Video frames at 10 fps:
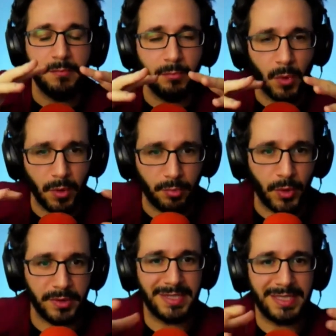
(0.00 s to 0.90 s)
More
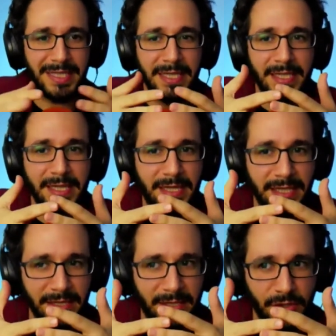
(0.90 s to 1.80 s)
importantly,
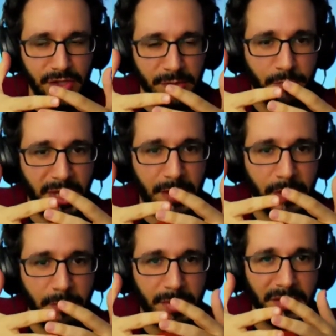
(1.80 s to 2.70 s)
there's a bigger
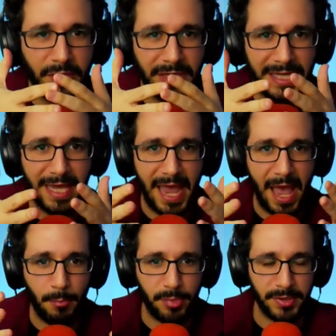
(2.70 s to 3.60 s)
and bigger
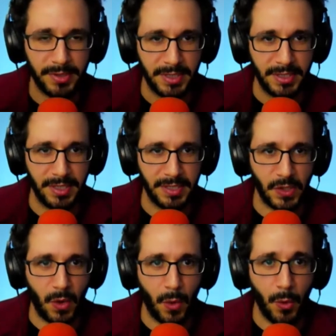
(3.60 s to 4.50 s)
gap that's
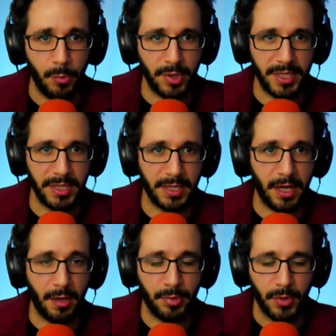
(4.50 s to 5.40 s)
opening
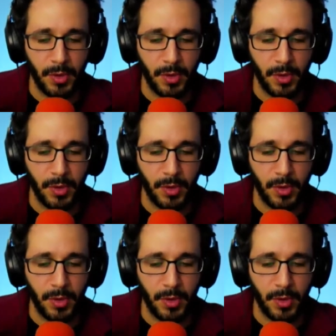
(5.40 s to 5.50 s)
up,